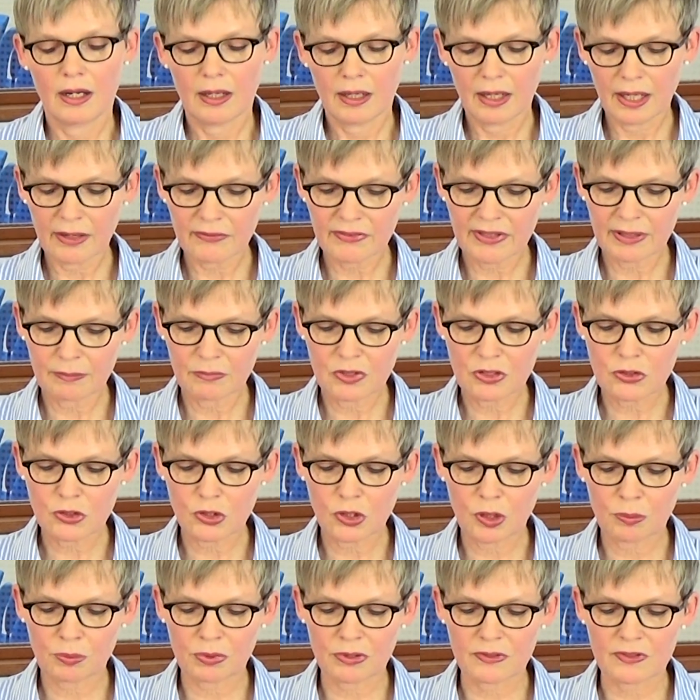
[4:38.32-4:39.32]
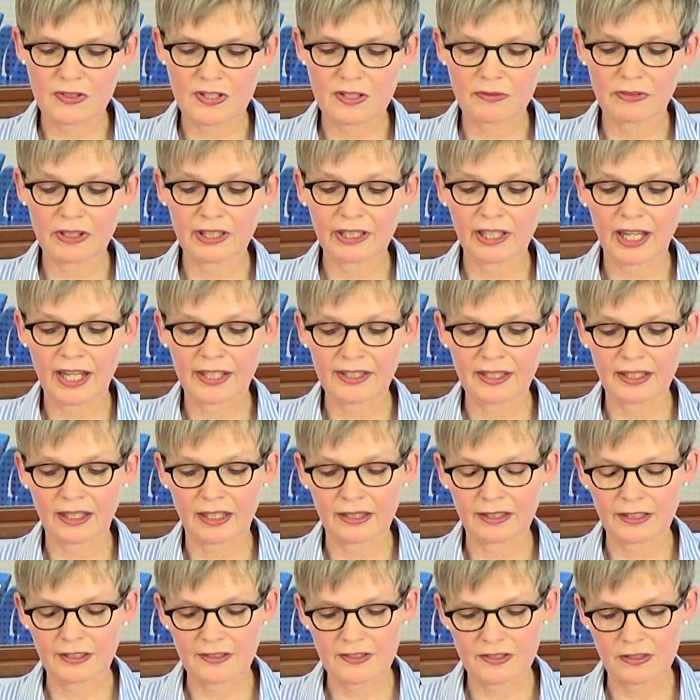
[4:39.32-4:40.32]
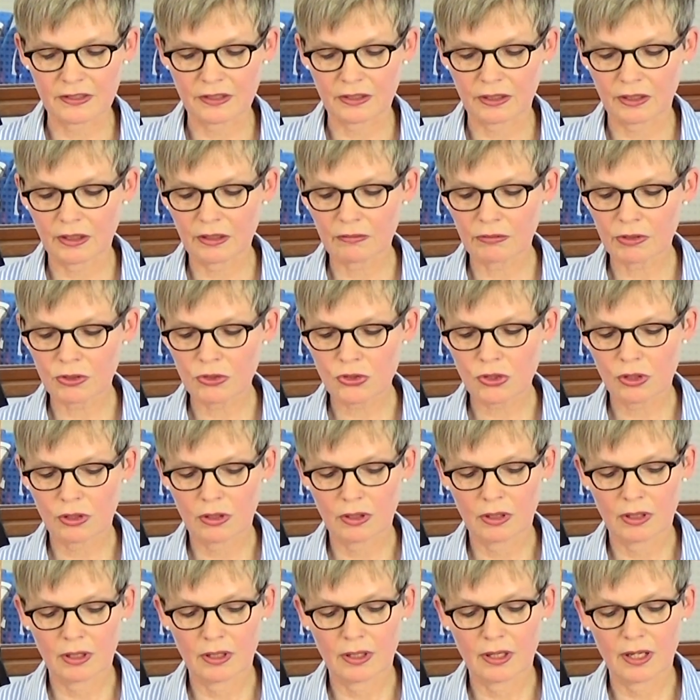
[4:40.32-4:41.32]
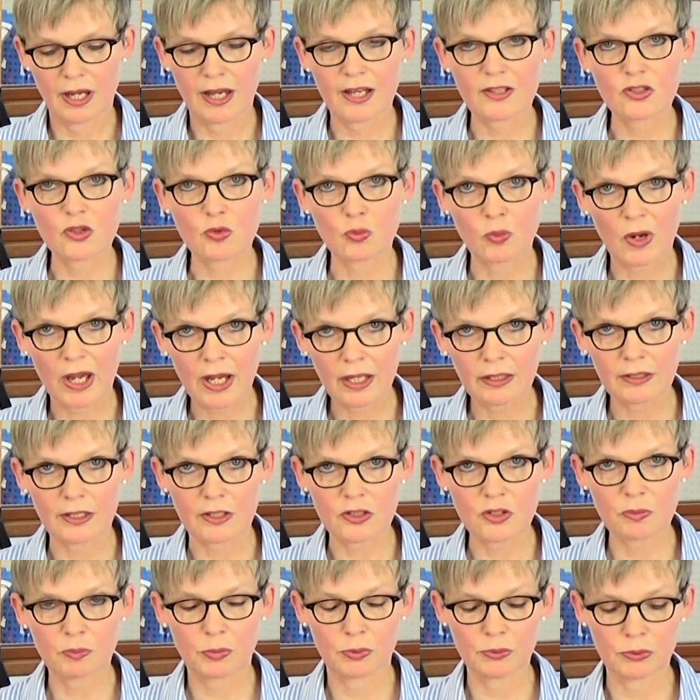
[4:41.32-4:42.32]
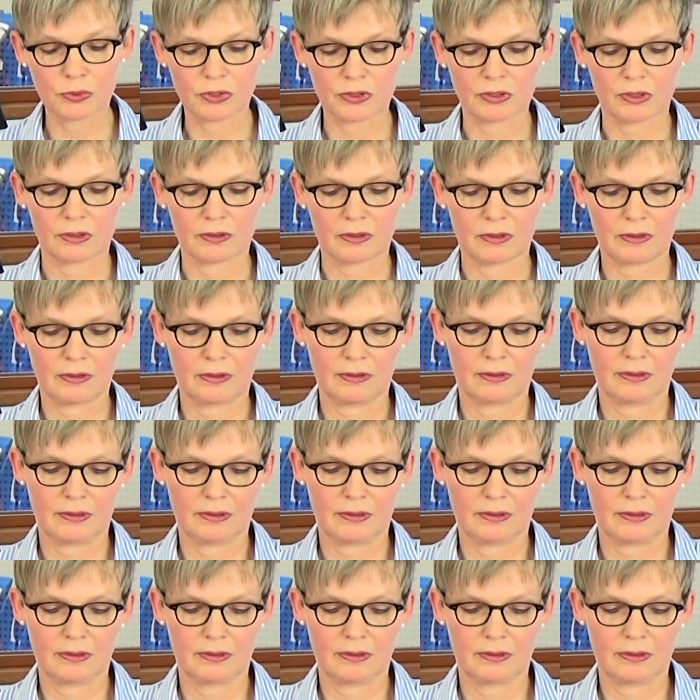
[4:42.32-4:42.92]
Have them interpret Svetlana Alexievich as well as Putin,